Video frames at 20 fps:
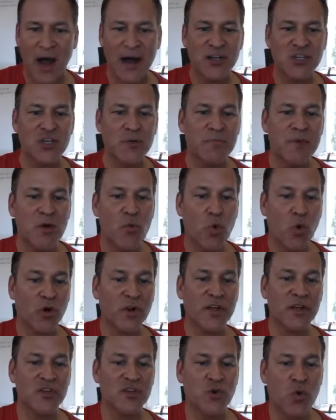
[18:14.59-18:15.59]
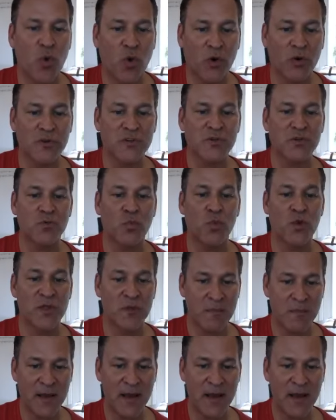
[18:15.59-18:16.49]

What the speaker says: I should be working towards with